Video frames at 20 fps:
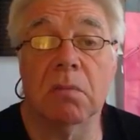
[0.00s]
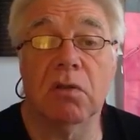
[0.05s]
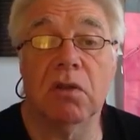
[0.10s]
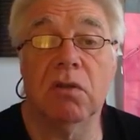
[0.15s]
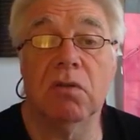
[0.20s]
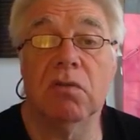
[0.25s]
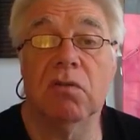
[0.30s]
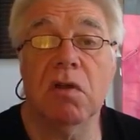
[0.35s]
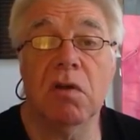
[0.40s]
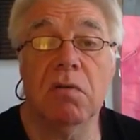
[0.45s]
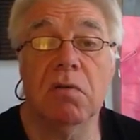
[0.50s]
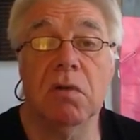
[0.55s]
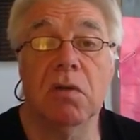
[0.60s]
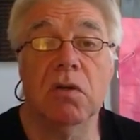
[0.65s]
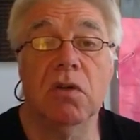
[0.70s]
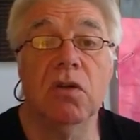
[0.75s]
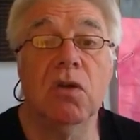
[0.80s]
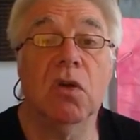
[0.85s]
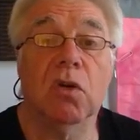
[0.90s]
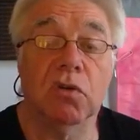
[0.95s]
You don't
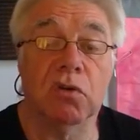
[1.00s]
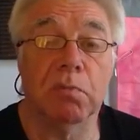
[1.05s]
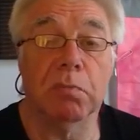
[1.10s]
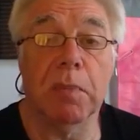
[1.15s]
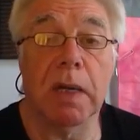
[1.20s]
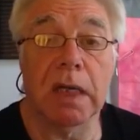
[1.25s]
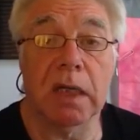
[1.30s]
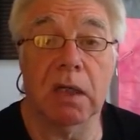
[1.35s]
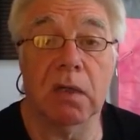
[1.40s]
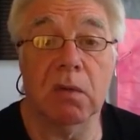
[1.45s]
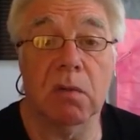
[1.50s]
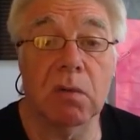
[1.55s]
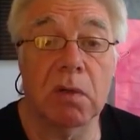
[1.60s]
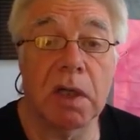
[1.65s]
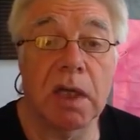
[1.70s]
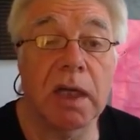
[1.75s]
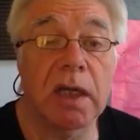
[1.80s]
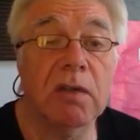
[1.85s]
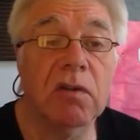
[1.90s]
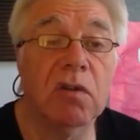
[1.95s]
not bang
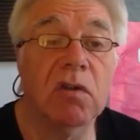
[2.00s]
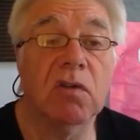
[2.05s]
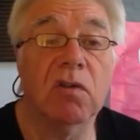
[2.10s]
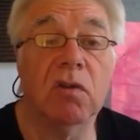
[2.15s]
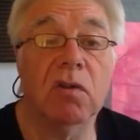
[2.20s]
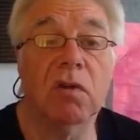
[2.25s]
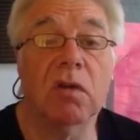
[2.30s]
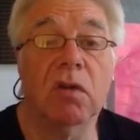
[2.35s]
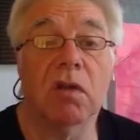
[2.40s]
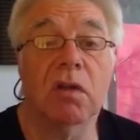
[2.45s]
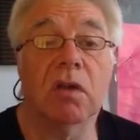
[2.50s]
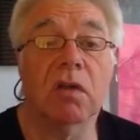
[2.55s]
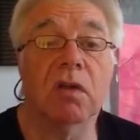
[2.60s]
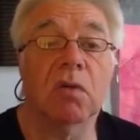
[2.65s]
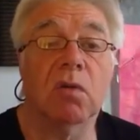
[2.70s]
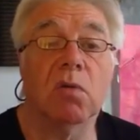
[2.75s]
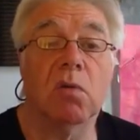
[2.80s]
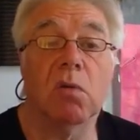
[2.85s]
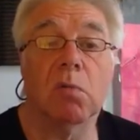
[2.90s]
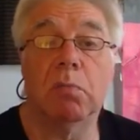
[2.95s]
your head
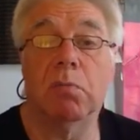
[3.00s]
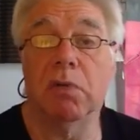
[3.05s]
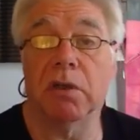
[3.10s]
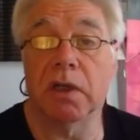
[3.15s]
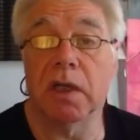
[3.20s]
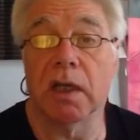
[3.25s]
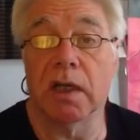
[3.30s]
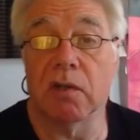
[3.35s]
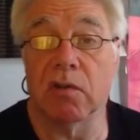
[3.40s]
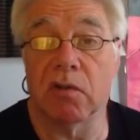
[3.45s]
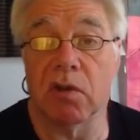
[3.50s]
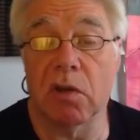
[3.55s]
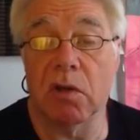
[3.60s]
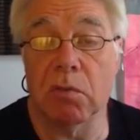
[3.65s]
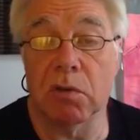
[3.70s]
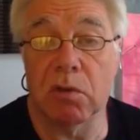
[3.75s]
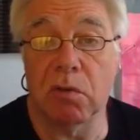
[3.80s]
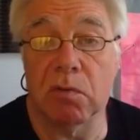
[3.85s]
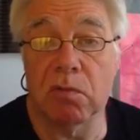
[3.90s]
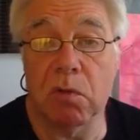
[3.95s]
or put your hands
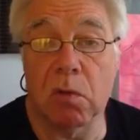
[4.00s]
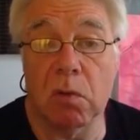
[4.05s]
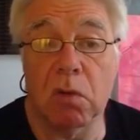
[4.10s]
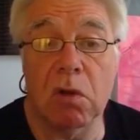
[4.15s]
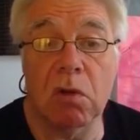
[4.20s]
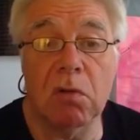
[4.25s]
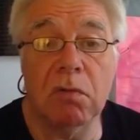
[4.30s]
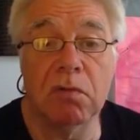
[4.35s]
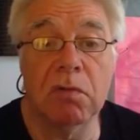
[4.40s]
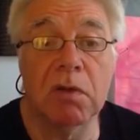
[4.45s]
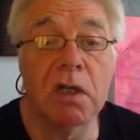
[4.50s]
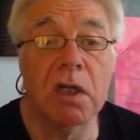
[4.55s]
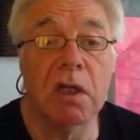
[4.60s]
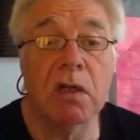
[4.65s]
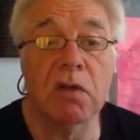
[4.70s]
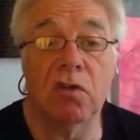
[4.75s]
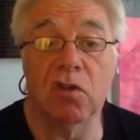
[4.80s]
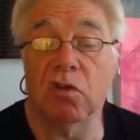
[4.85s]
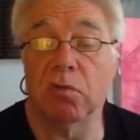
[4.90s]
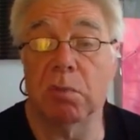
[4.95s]
up when you fall off
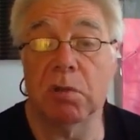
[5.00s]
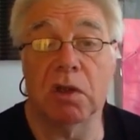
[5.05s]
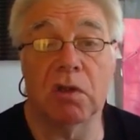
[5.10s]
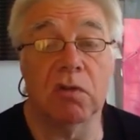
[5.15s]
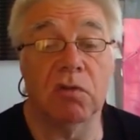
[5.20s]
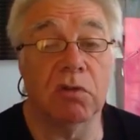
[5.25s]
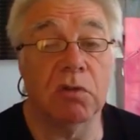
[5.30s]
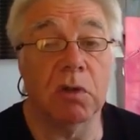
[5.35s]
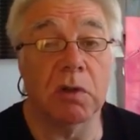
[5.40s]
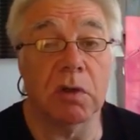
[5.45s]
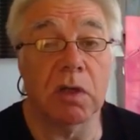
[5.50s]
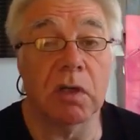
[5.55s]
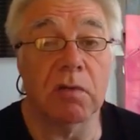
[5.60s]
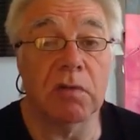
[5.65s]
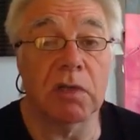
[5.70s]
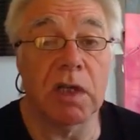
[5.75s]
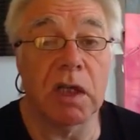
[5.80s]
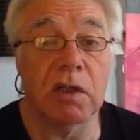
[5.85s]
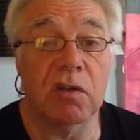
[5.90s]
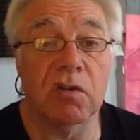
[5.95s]
just because you don't
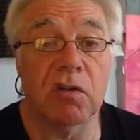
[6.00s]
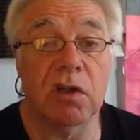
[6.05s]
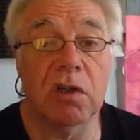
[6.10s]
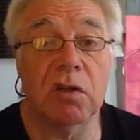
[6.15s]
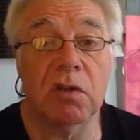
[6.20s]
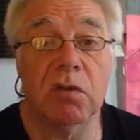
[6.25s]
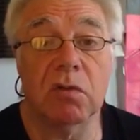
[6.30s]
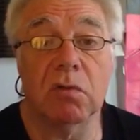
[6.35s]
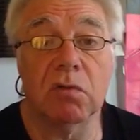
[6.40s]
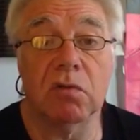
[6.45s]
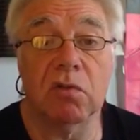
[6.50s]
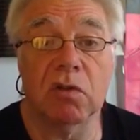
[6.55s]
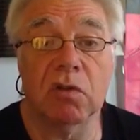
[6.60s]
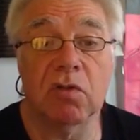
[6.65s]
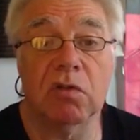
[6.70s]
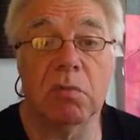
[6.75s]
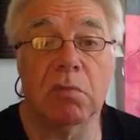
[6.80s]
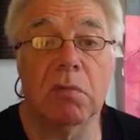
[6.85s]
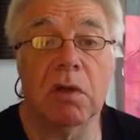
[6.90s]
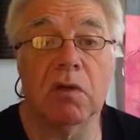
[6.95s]
have an engine. You're
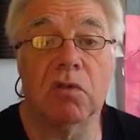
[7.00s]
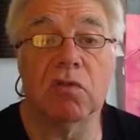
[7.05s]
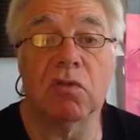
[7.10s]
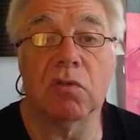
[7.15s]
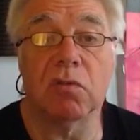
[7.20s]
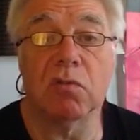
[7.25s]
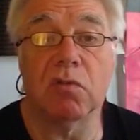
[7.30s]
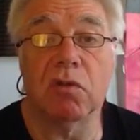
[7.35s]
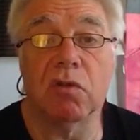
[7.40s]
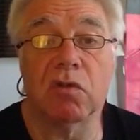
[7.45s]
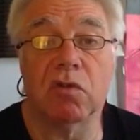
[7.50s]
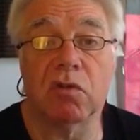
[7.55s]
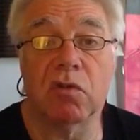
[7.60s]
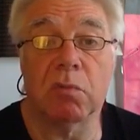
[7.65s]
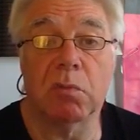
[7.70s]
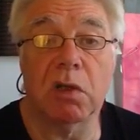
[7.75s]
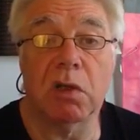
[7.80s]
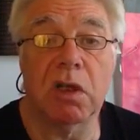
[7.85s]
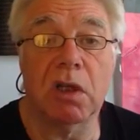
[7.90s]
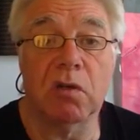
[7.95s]
just as much at risk
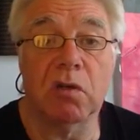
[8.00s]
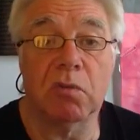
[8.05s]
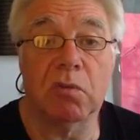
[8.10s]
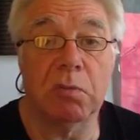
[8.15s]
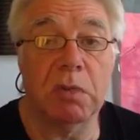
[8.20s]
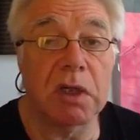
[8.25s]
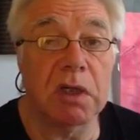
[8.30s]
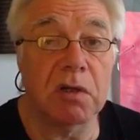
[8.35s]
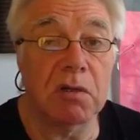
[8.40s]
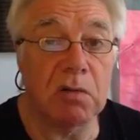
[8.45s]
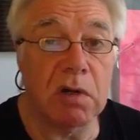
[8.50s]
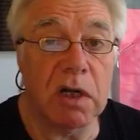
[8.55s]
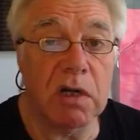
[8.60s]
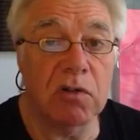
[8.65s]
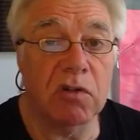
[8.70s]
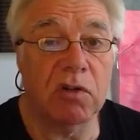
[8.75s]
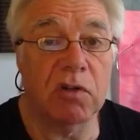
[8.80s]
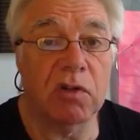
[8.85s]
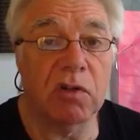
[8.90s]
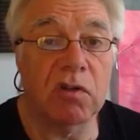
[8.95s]
from a low-speed
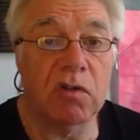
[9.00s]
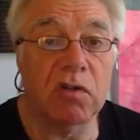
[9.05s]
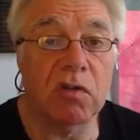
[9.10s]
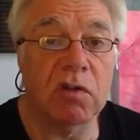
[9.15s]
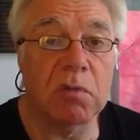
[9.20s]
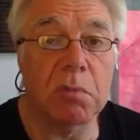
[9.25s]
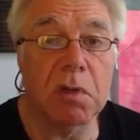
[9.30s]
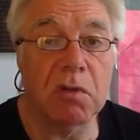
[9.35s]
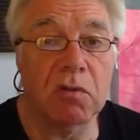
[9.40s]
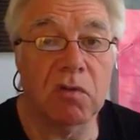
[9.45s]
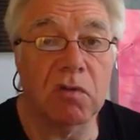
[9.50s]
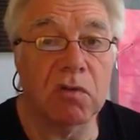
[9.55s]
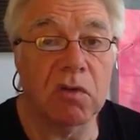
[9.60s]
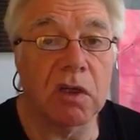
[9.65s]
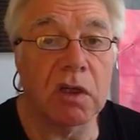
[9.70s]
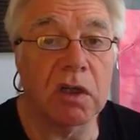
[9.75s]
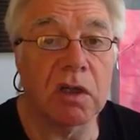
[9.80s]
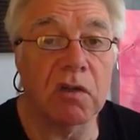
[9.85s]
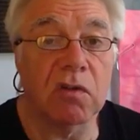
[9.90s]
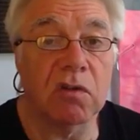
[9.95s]
crash as a
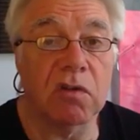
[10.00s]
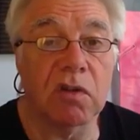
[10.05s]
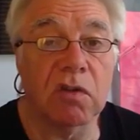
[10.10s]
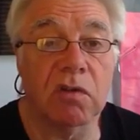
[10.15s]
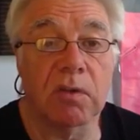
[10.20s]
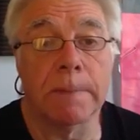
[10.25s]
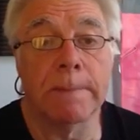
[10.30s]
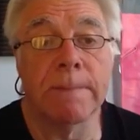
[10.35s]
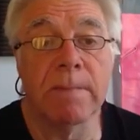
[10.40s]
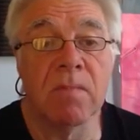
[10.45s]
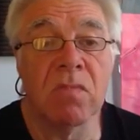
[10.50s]
motorcyclist is.